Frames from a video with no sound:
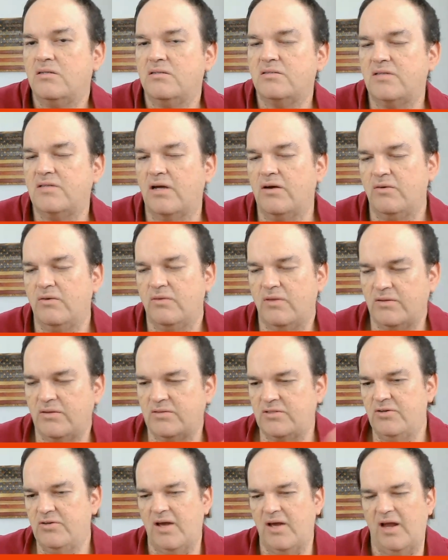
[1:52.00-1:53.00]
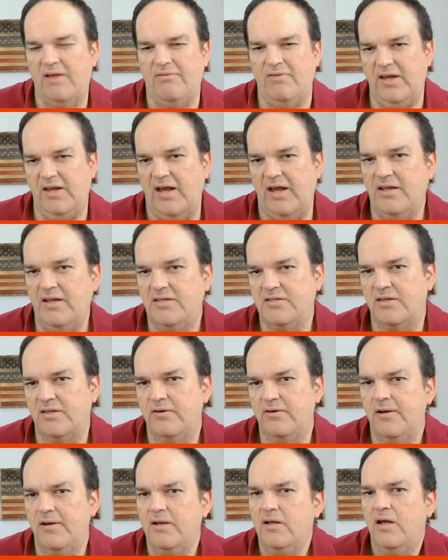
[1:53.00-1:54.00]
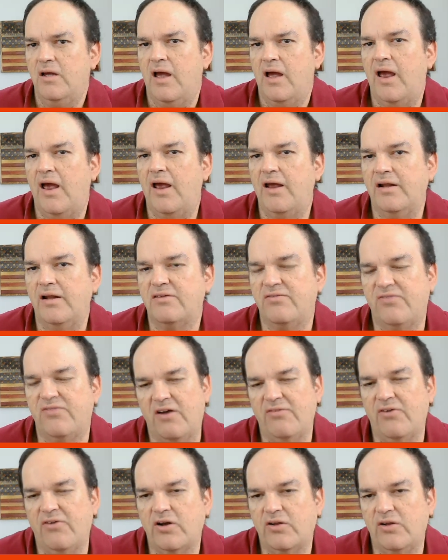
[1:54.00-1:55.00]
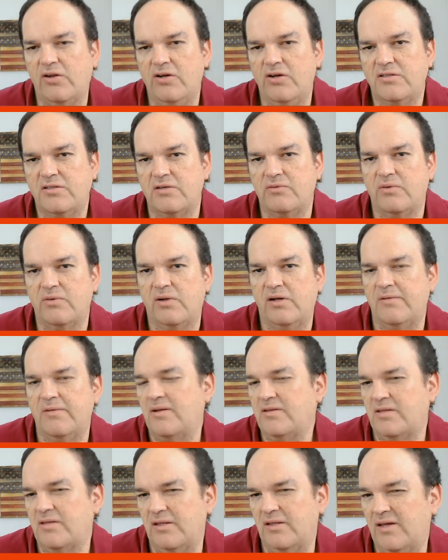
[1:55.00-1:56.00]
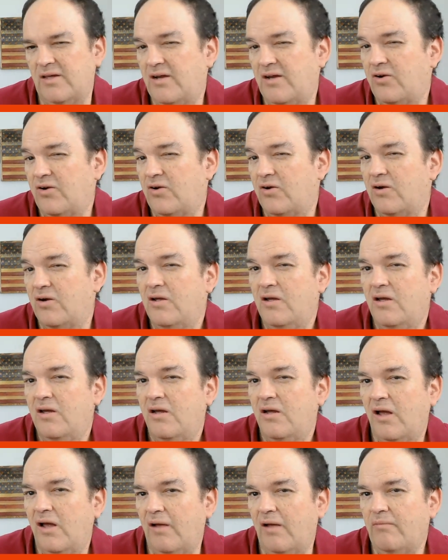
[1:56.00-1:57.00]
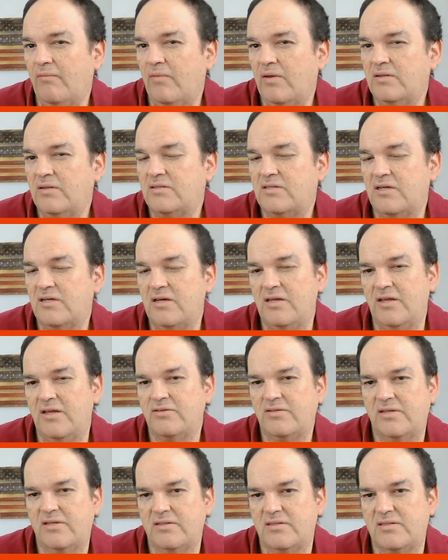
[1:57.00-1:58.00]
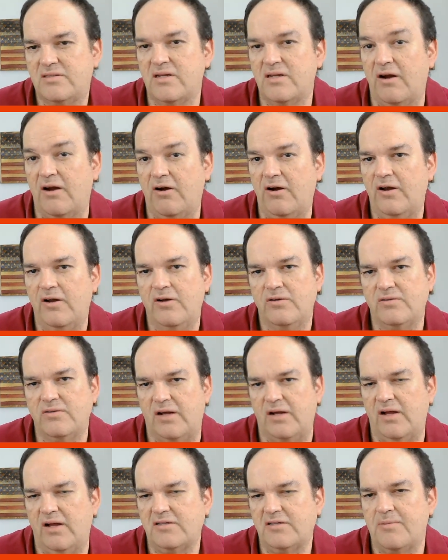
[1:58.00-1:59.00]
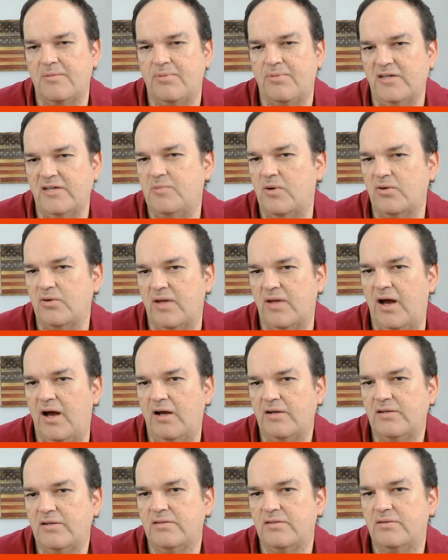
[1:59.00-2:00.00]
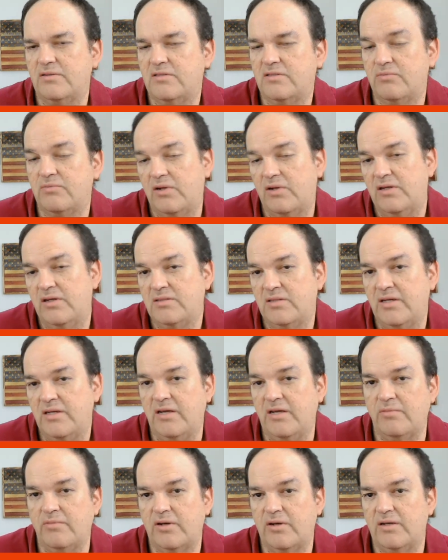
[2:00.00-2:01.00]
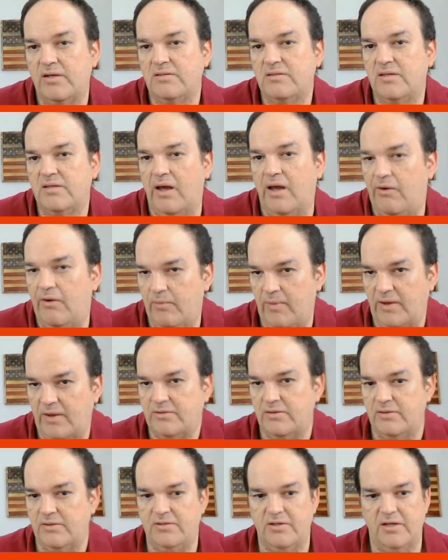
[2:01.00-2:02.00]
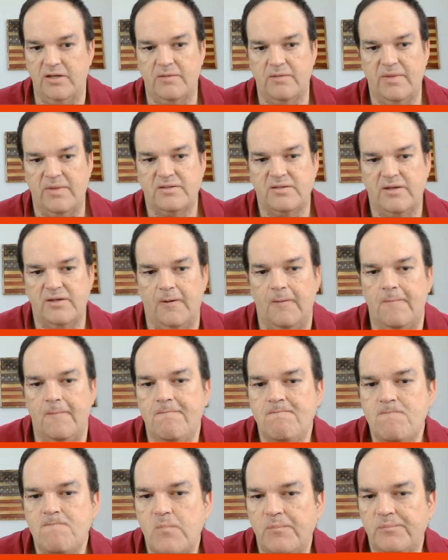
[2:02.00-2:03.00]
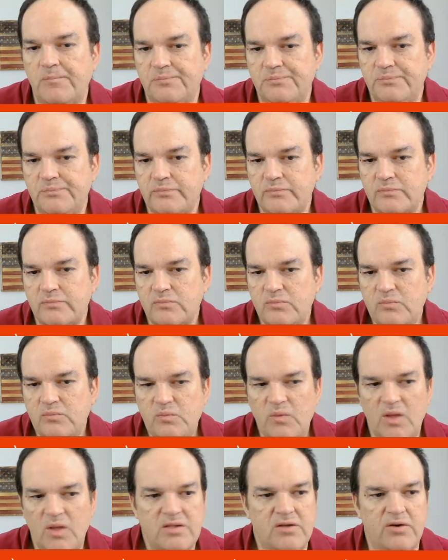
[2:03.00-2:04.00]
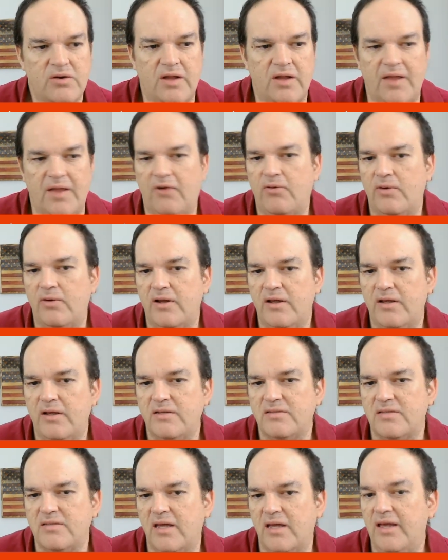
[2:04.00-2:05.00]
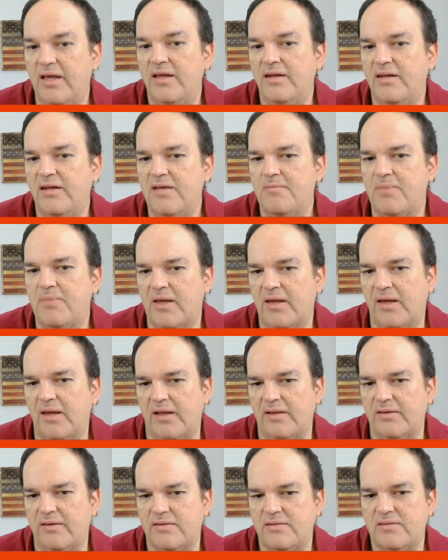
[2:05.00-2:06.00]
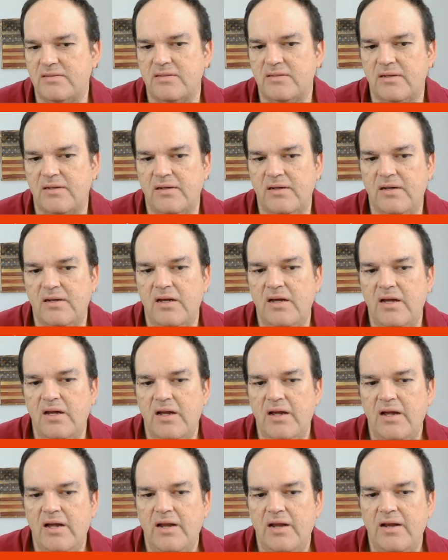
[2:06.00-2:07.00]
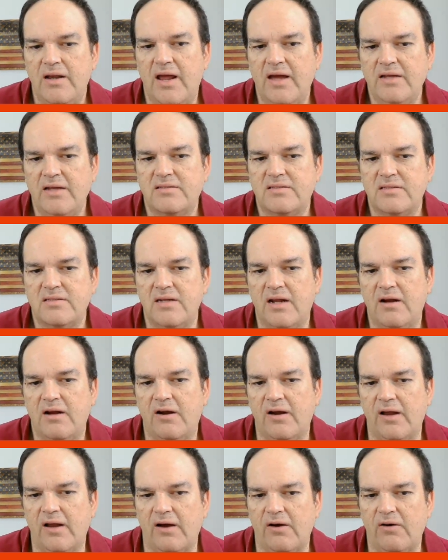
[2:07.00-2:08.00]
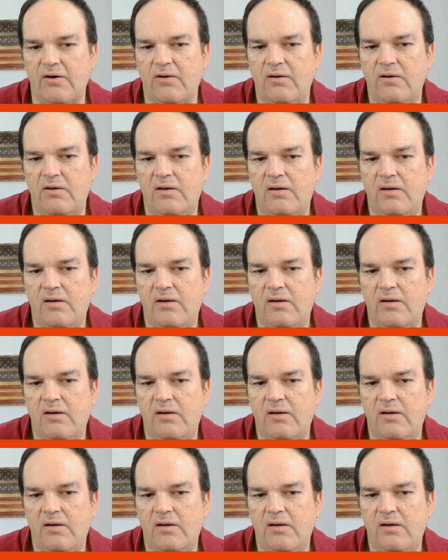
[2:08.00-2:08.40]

So those two kind of negate each other, and it's very, very close. It really depends on the lender. And in those scenarios, I'll actually price both out to really see because I want to make sure that you get the best deal. So again, that one is it depends. Next scenario,